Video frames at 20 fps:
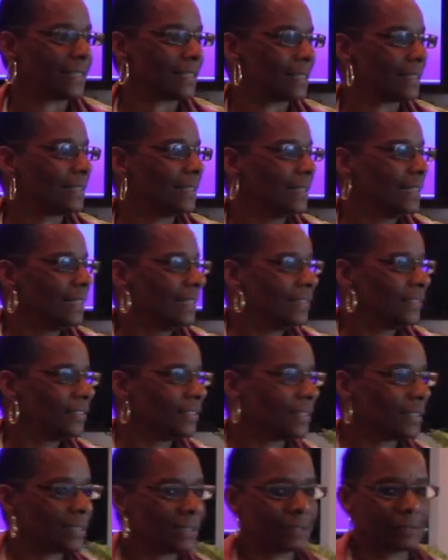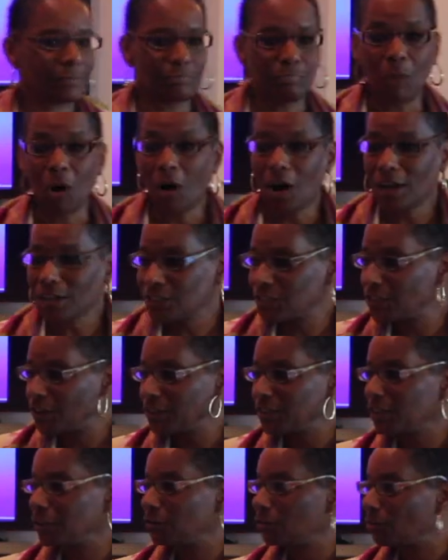the moss
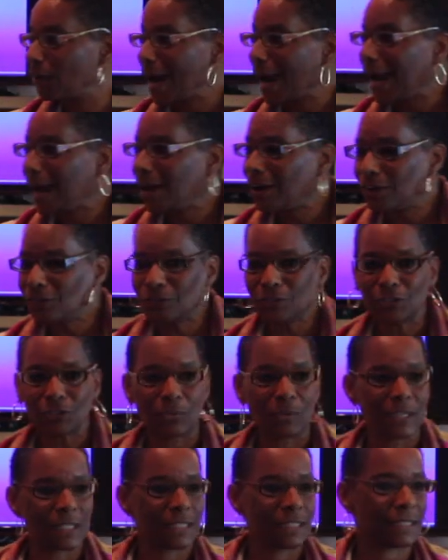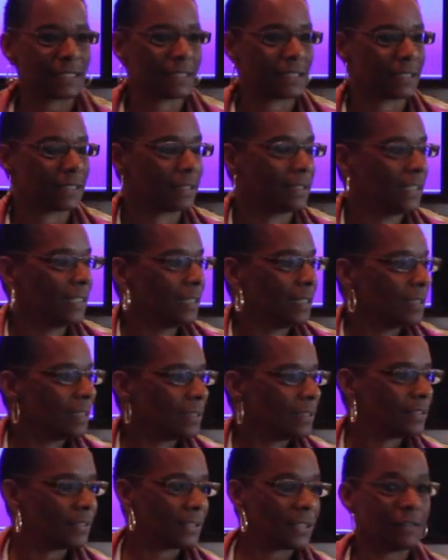on the ground? Was it
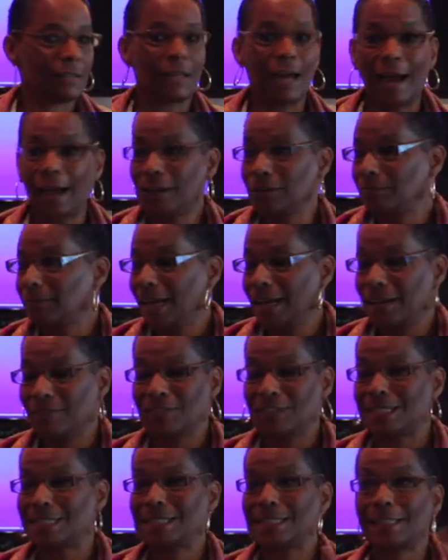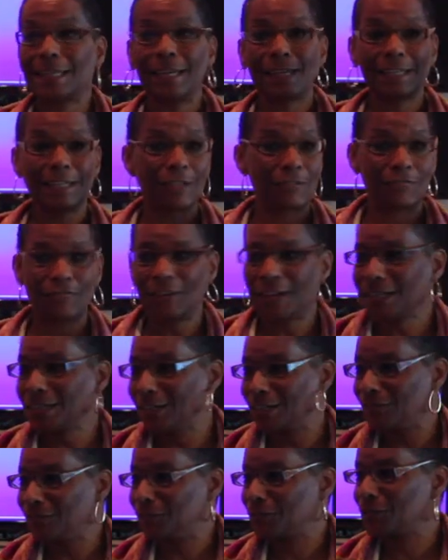I have this thing, an
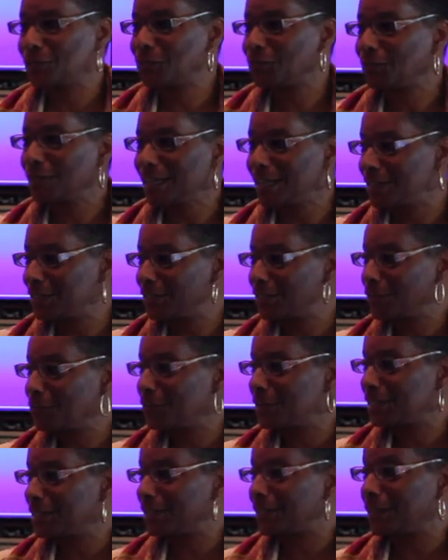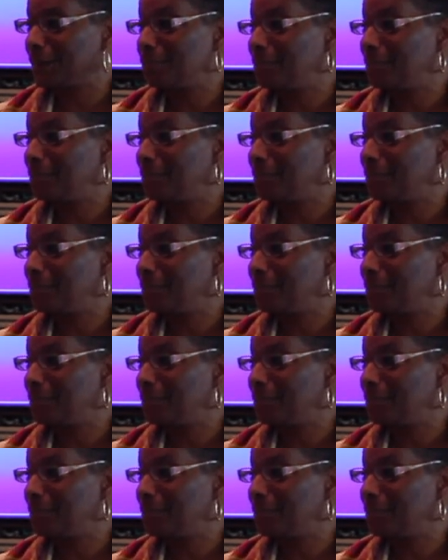affinity for trees, so was it the